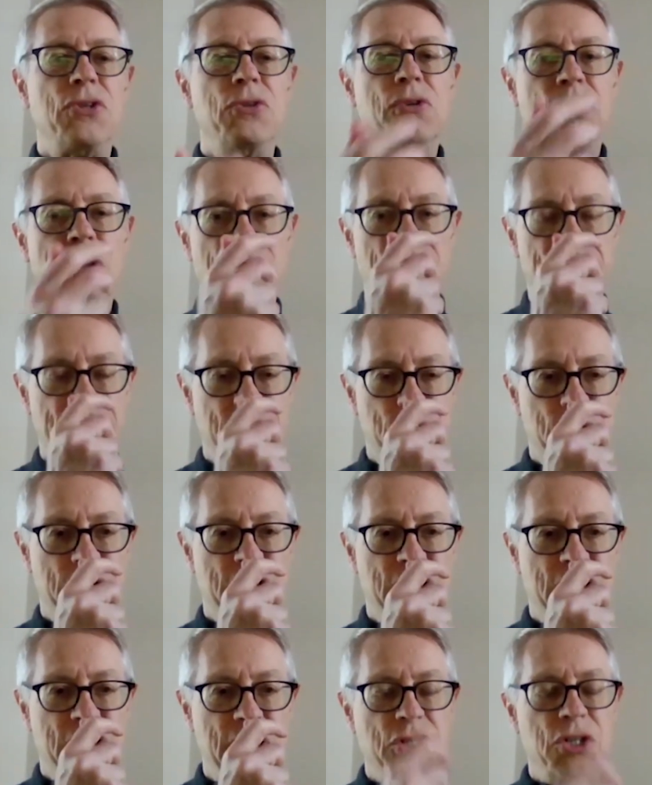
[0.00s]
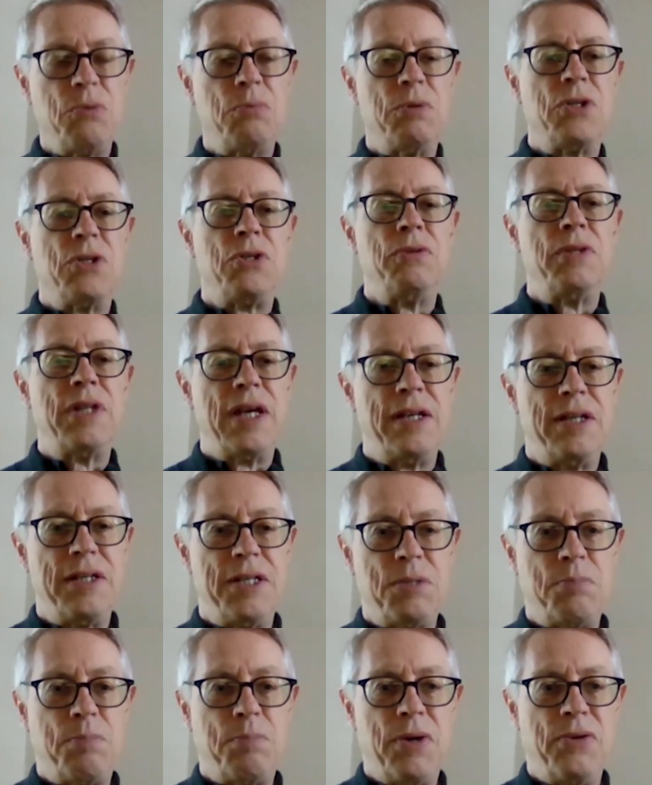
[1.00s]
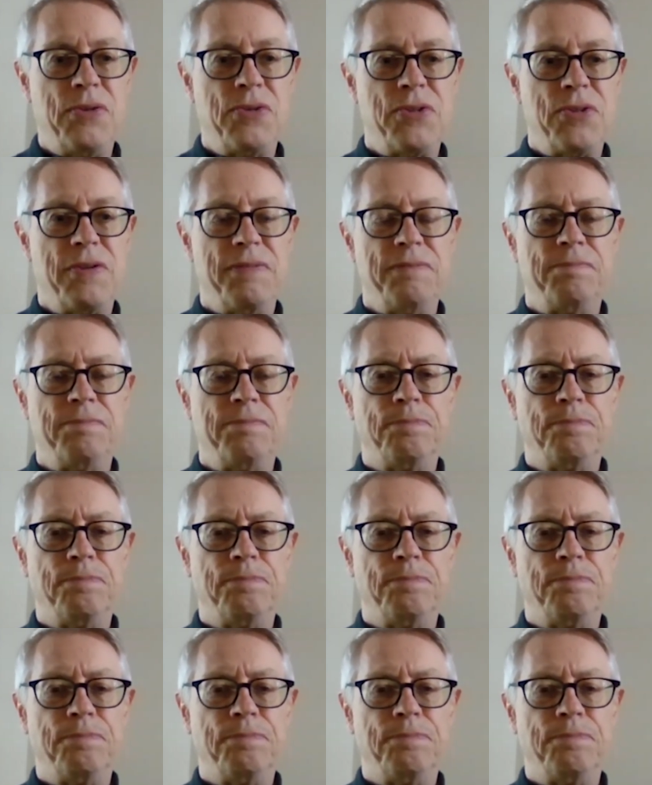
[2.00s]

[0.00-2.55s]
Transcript: You cough into a tissue which you then dispose of.